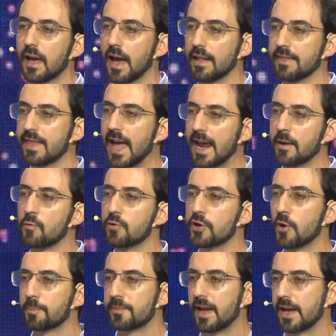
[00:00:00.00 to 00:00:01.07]
And then we
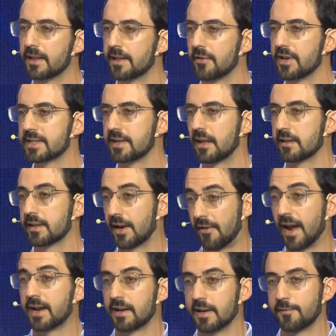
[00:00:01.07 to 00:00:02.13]
obtain the result
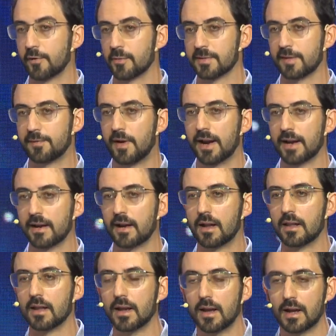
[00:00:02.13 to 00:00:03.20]
directly from the
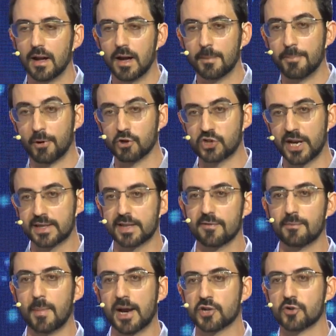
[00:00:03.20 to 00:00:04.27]
final
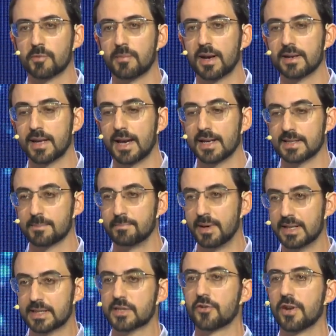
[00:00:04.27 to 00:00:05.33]
projective measurement as a
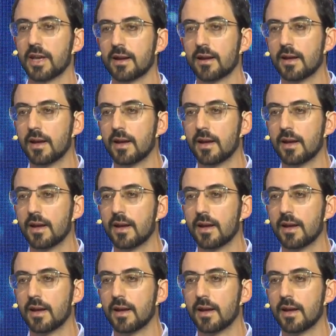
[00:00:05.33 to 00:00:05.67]
bit string,